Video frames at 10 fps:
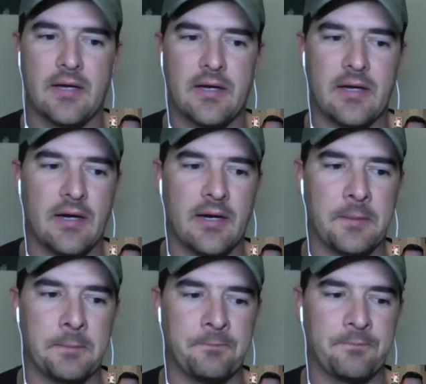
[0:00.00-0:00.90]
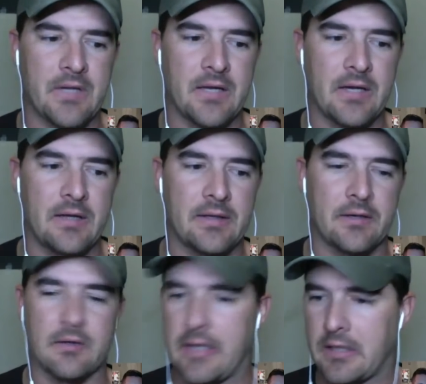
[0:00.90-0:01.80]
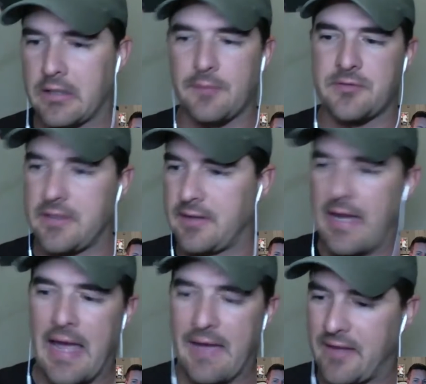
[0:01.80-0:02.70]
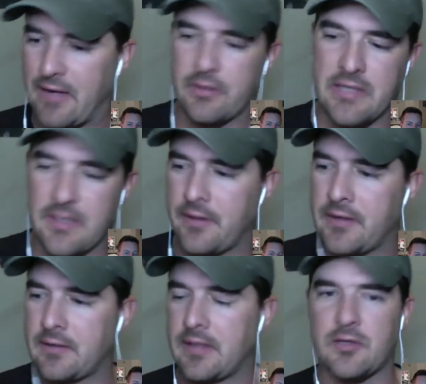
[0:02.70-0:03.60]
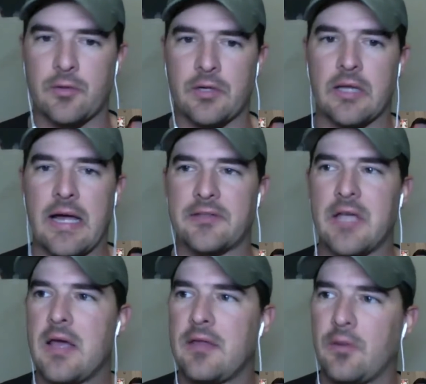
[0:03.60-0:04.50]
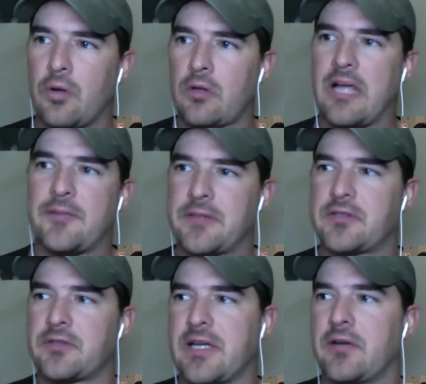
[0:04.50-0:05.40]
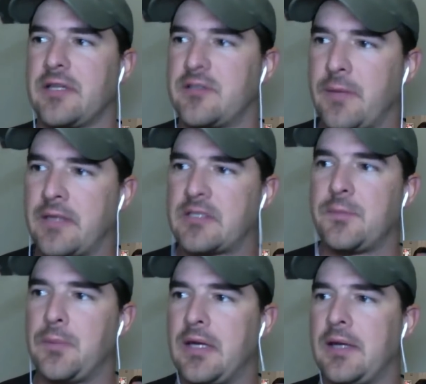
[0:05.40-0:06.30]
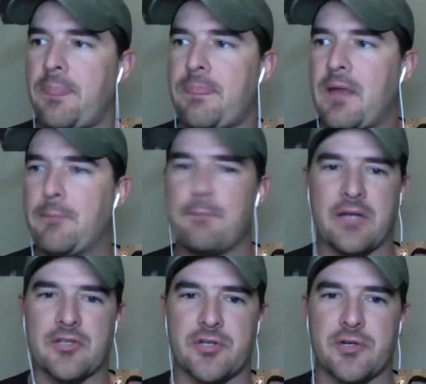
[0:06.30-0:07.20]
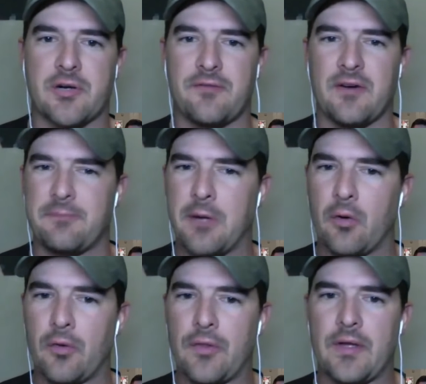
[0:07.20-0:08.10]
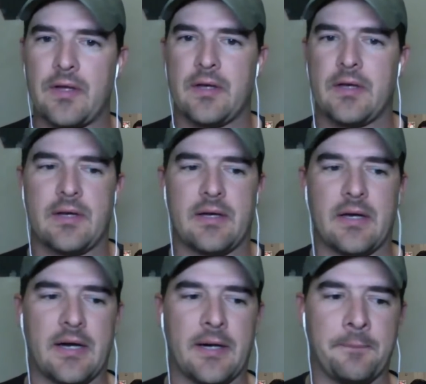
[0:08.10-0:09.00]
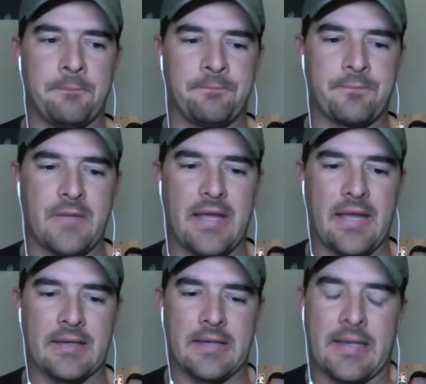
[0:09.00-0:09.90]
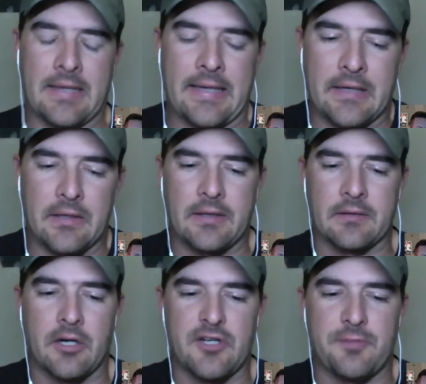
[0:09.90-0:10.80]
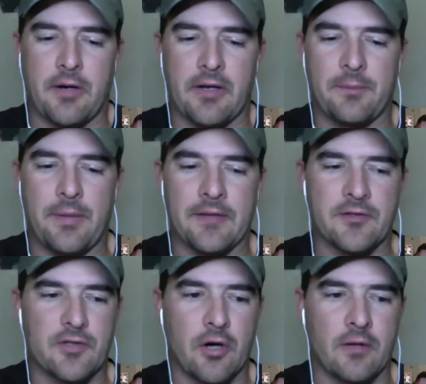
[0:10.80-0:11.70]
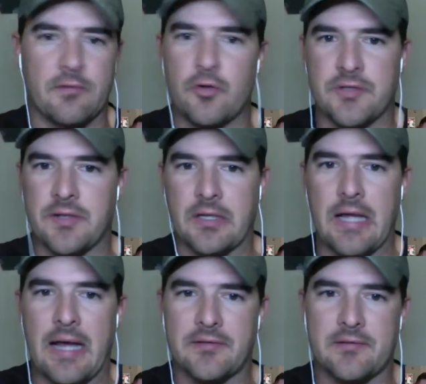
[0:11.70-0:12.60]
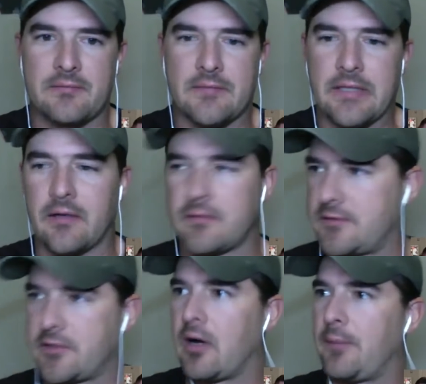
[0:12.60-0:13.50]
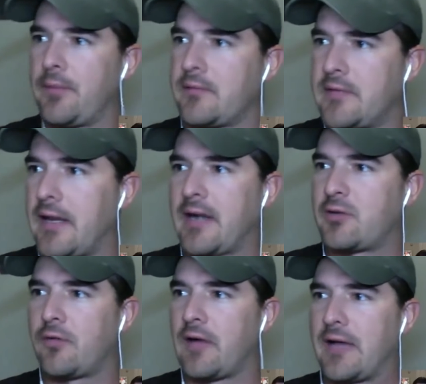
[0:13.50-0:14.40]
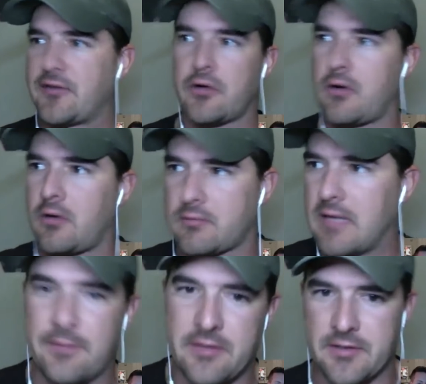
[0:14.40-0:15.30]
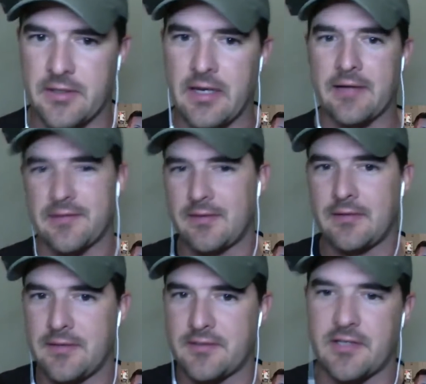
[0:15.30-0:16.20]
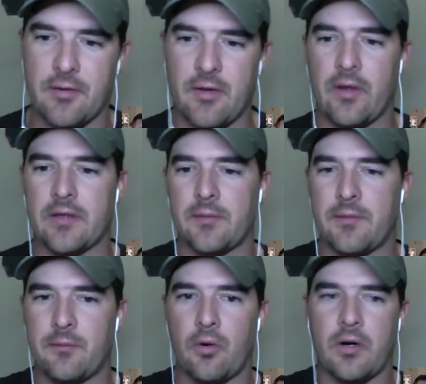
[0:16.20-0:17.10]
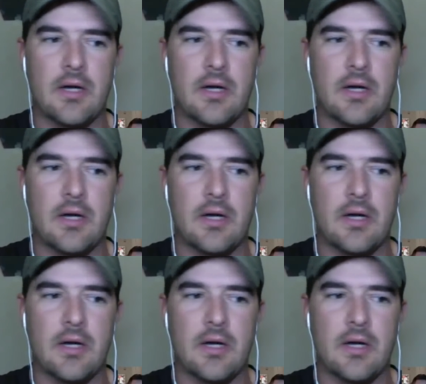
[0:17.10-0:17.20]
Um, uh, you know, a lot of clubs that, that have that, I would come in and, and do a class. The world class pistol skills is meant to be a mixture of, of both. Um, and, and again, in large part, it depends on who's in the class. You know, you show up and 10 out of 12 guys are all competition guys. It, it tends to go that way a little bit more.